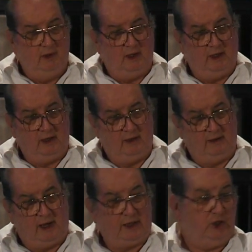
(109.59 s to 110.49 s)

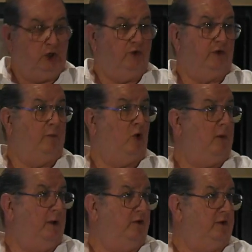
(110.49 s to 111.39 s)
I could use the
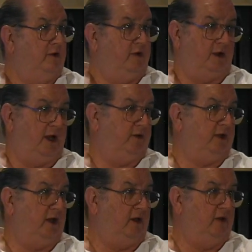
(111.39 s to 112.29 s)
Mormons as a
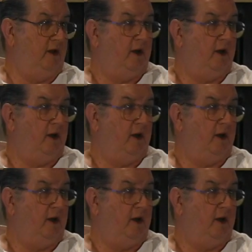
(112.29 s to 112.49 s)
classic example.